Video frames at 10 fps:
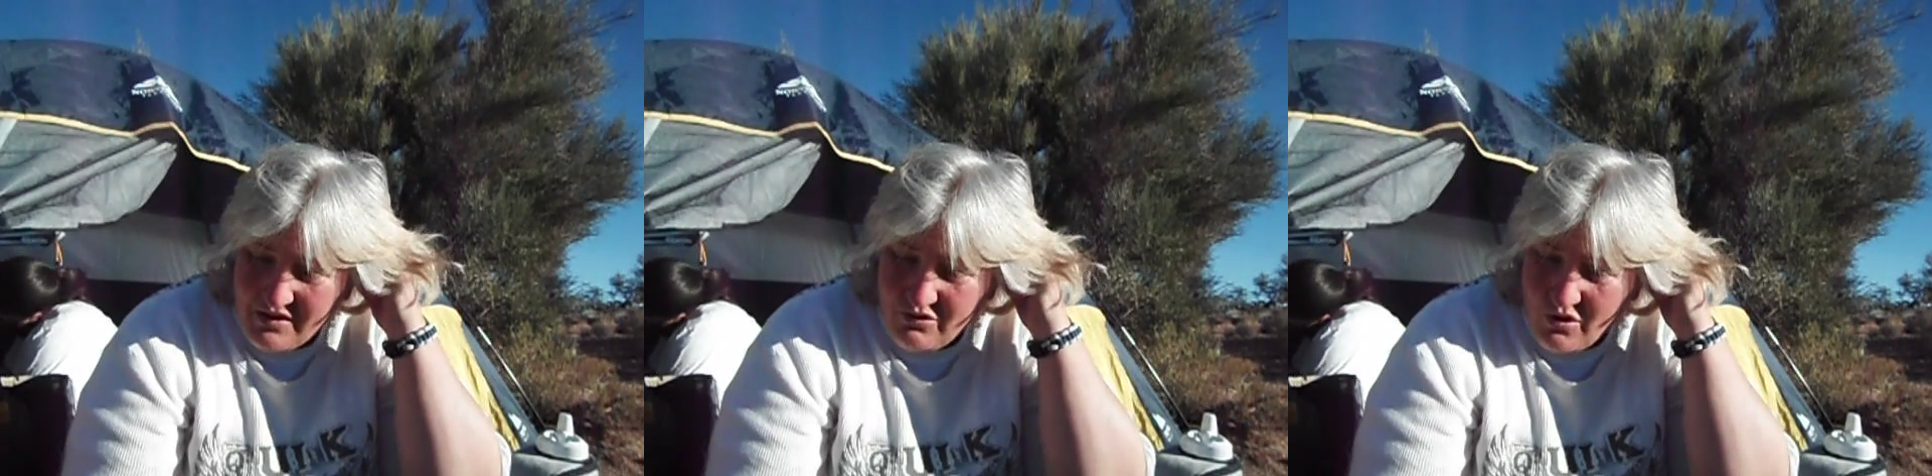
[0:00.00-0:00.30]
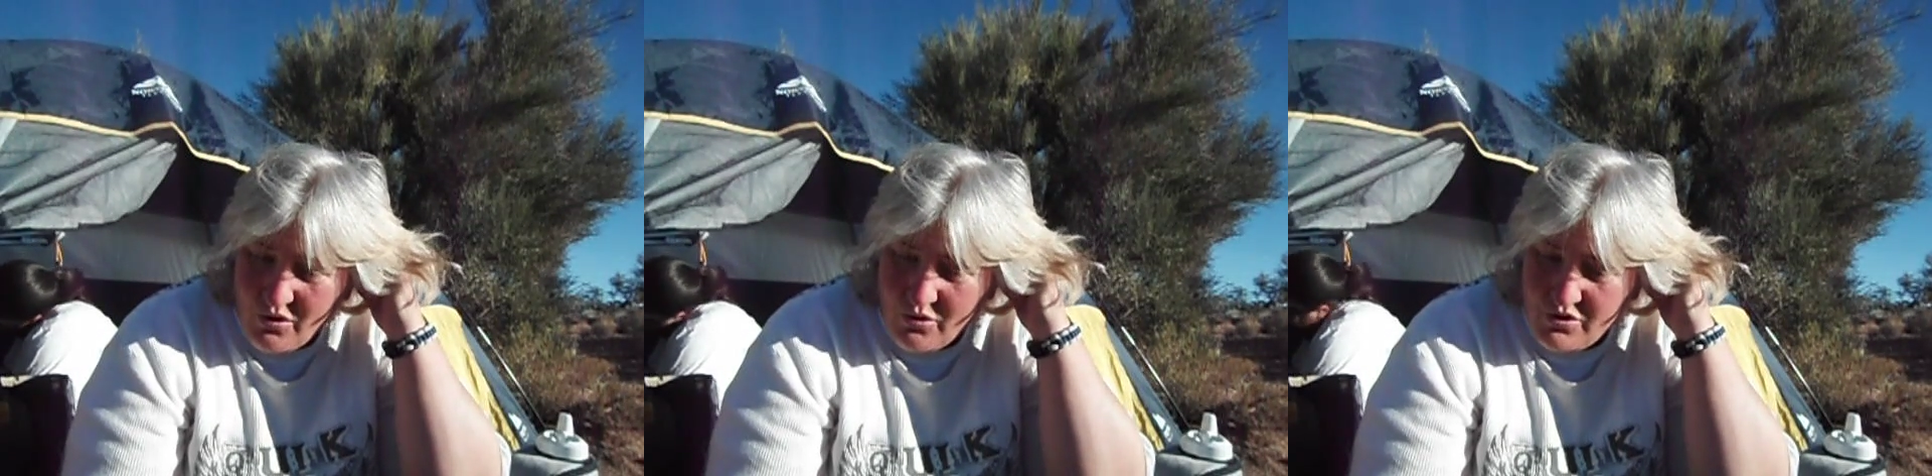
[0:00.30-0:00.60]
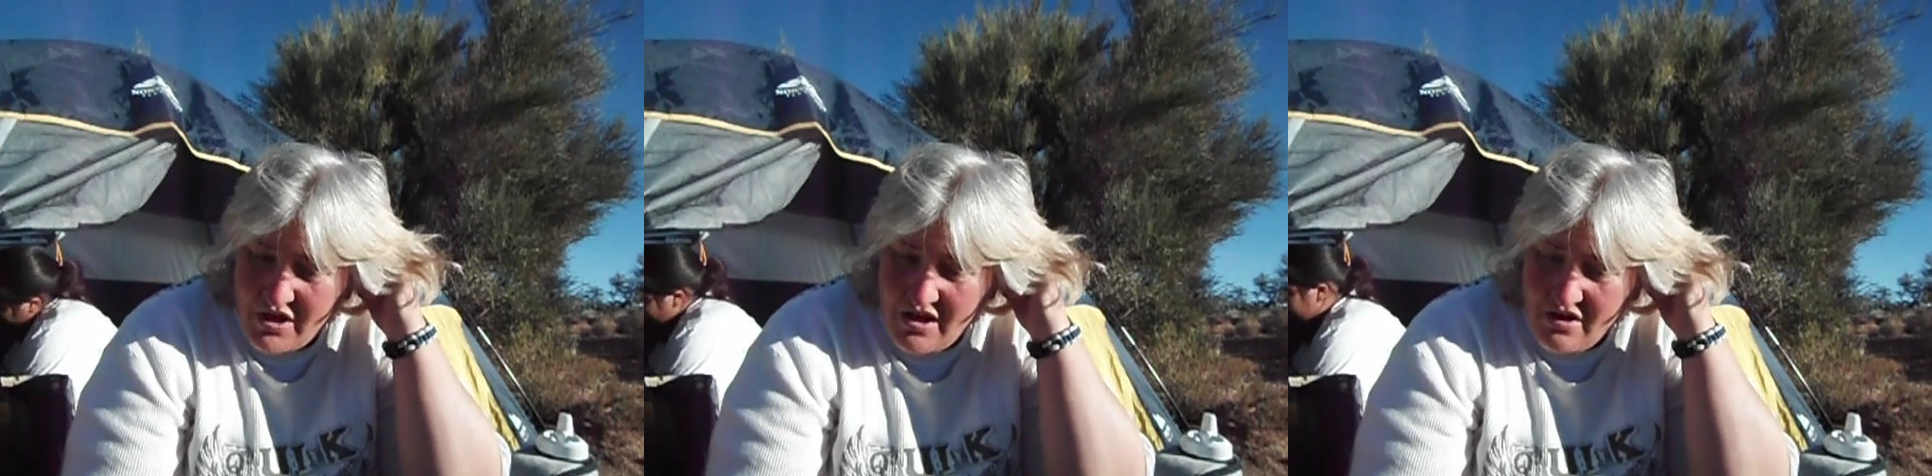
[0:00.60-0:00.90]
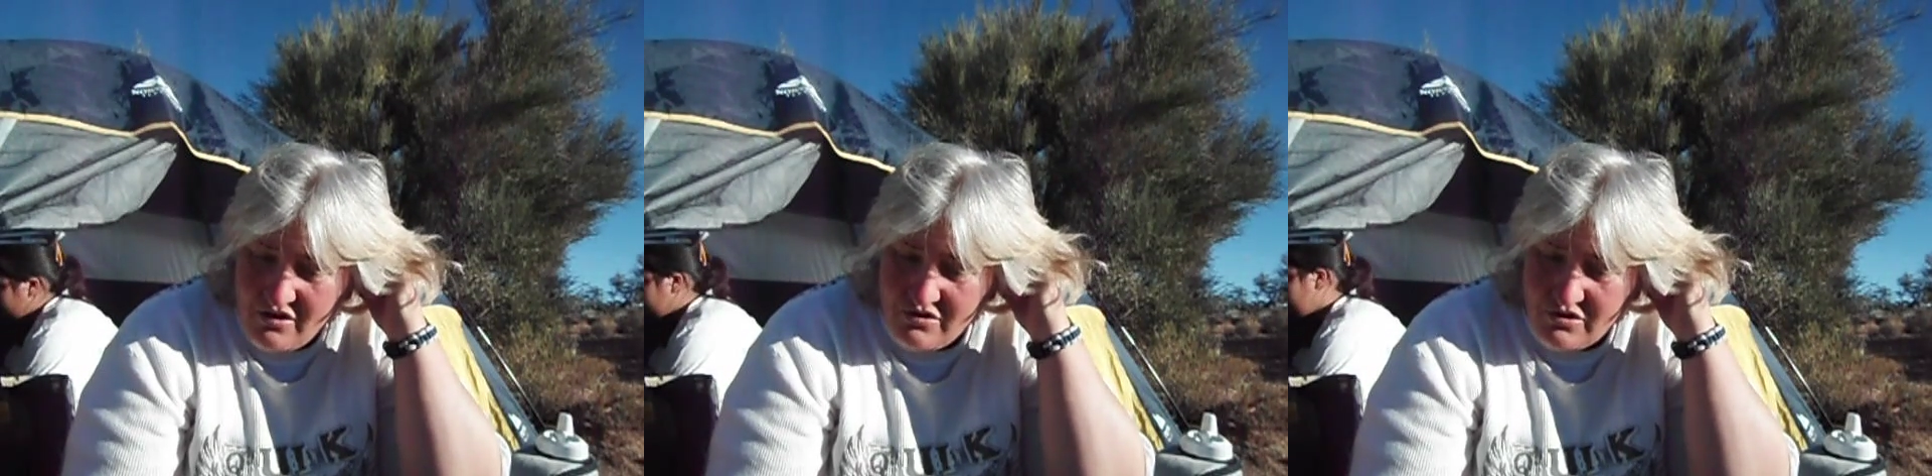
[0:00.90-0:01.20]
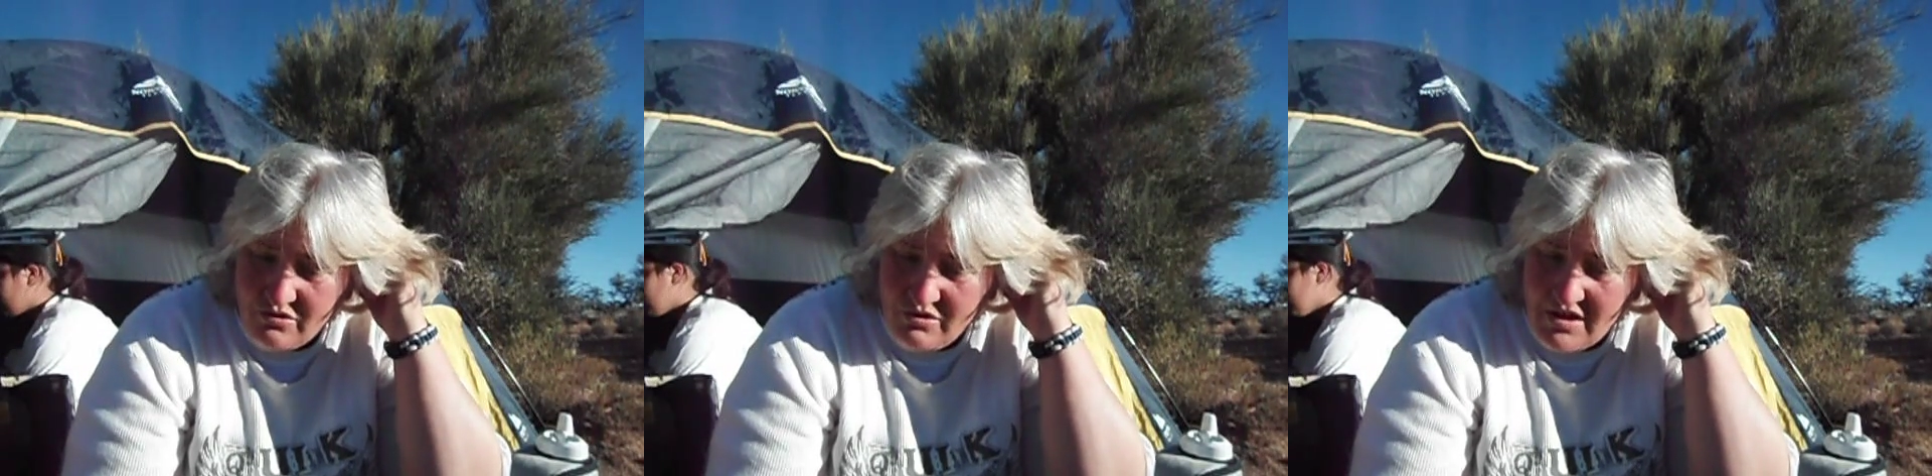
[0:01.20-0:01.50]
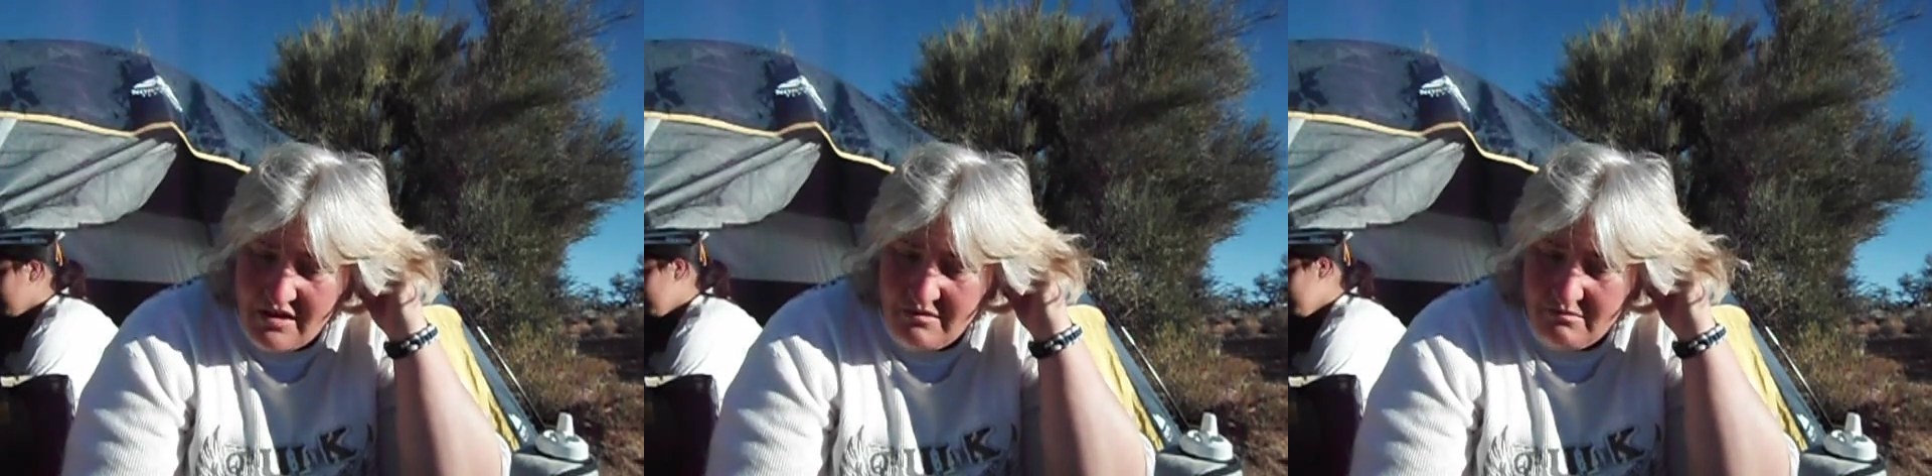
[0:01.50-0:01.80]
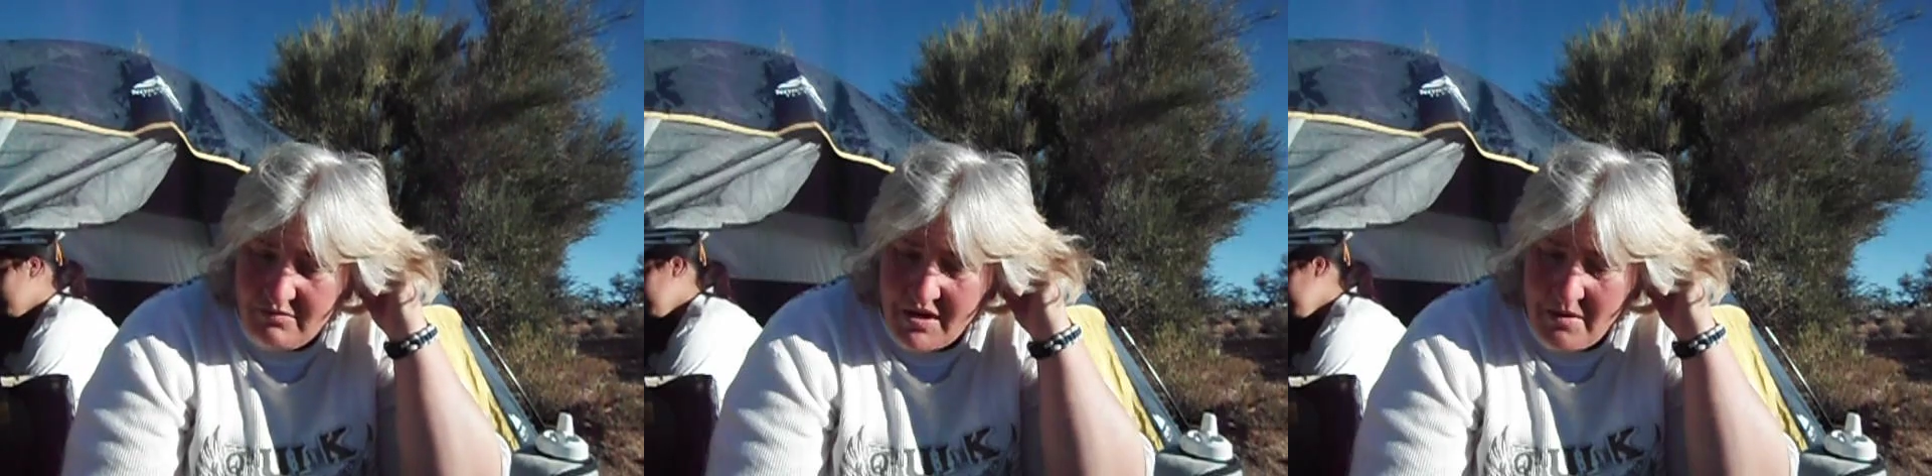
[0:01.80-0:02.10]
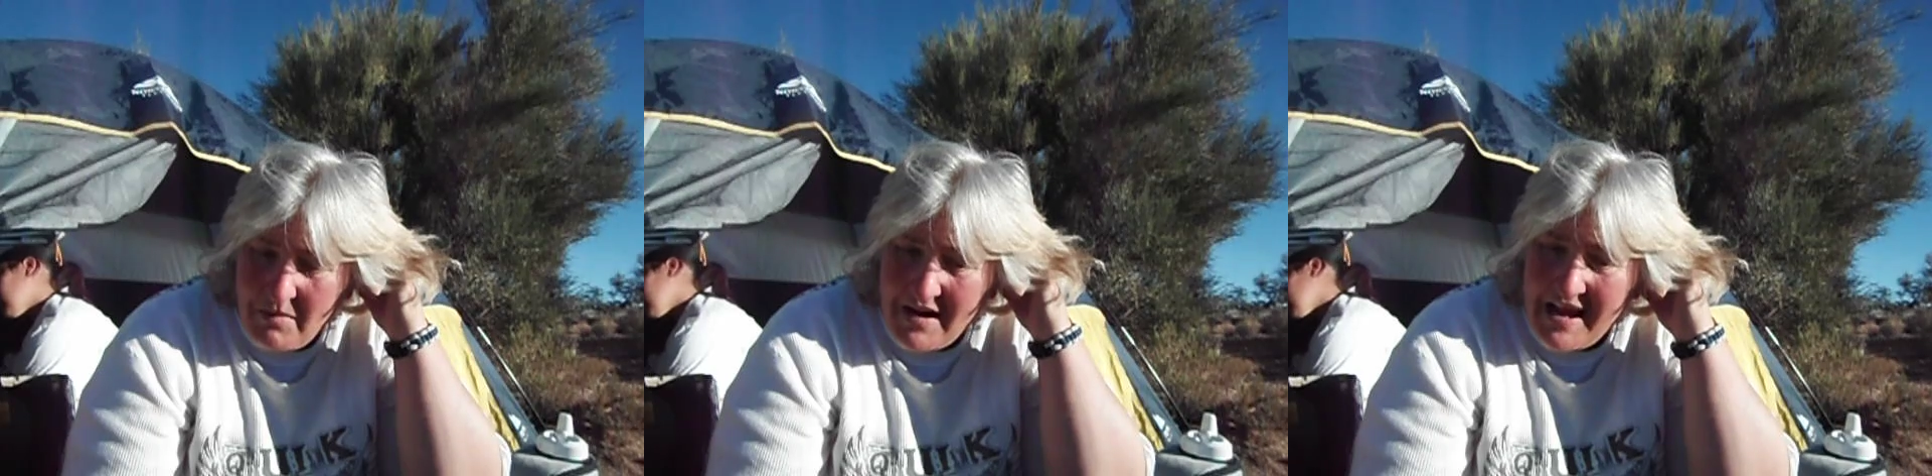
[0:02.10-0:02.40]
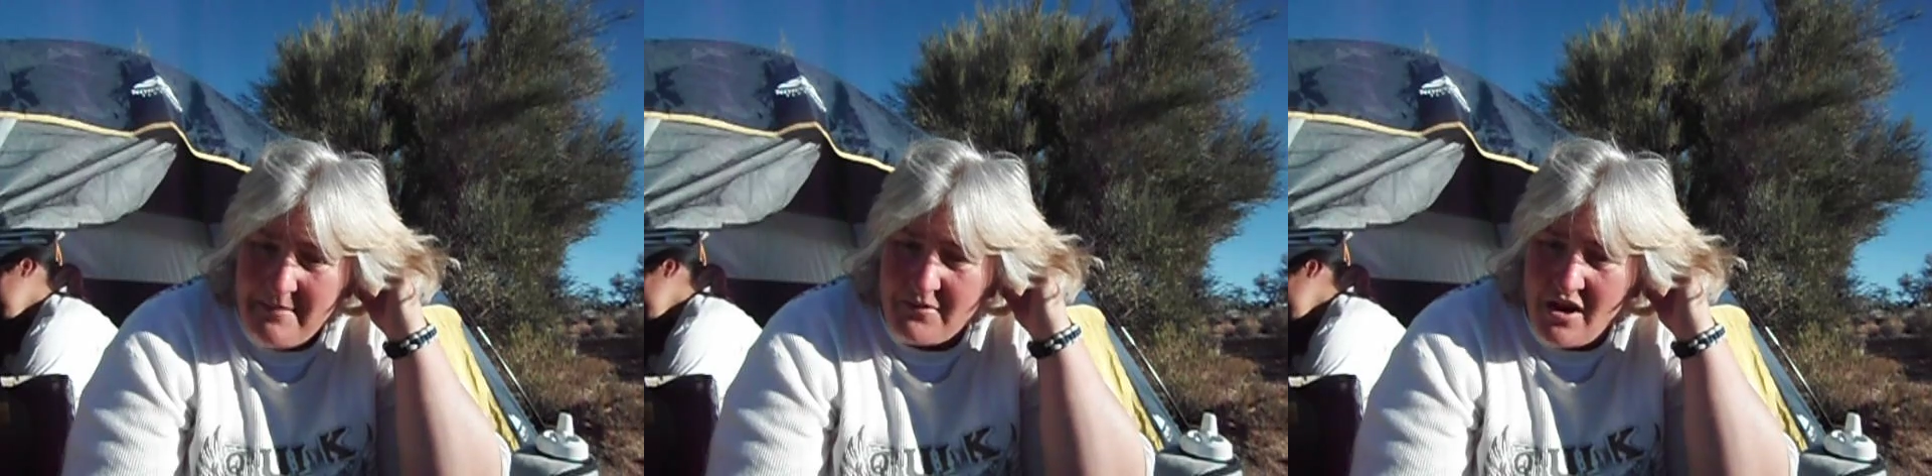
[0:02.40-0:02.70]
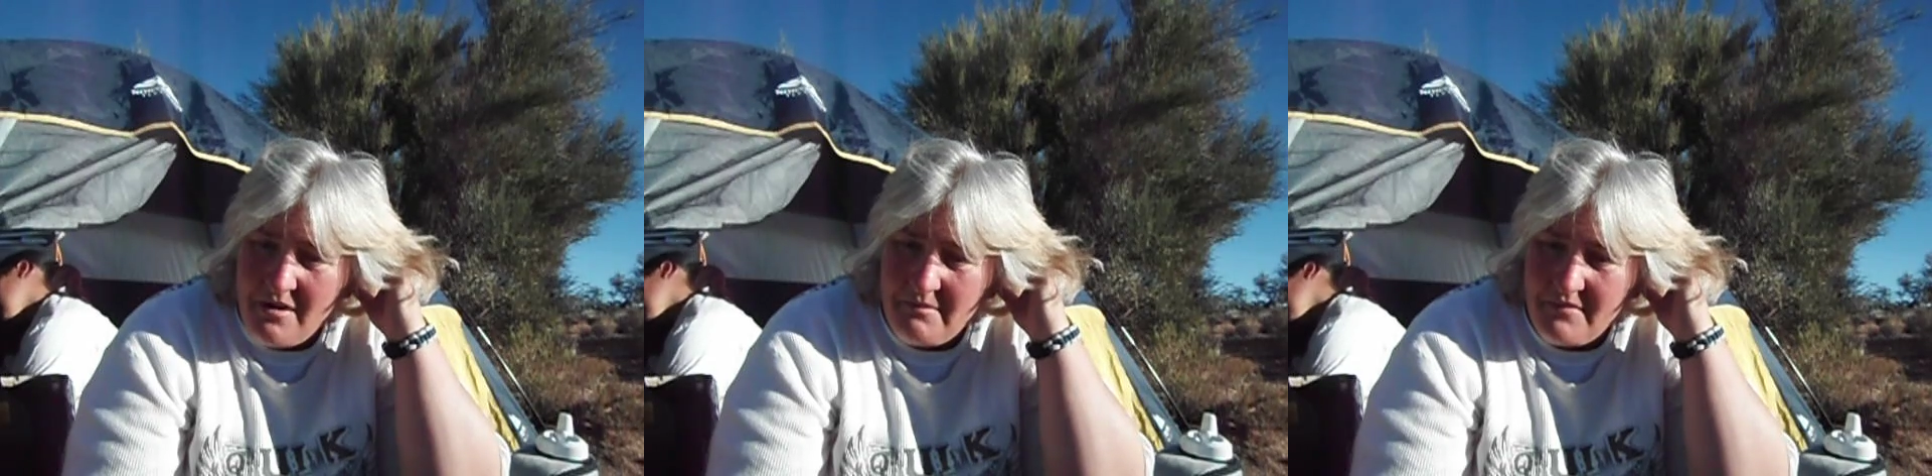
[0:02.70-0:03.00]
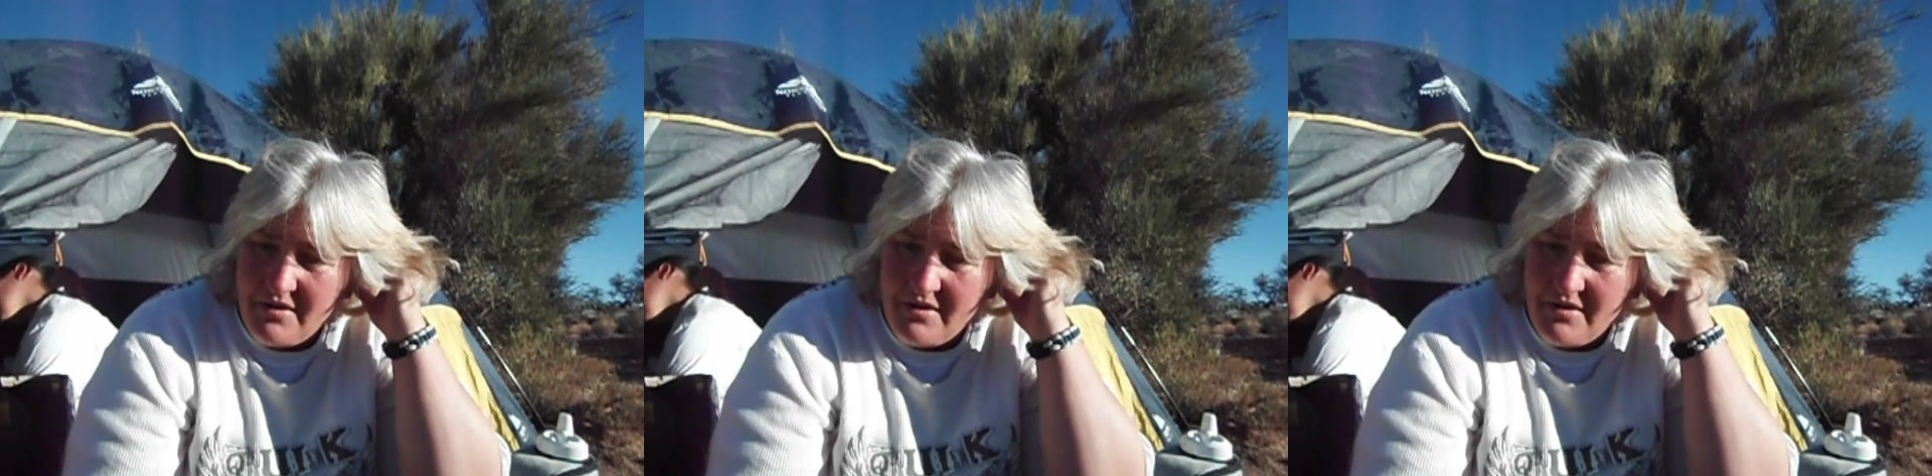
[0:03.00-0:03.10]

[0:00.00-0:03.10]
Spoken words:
the hotel to pick up my laptop,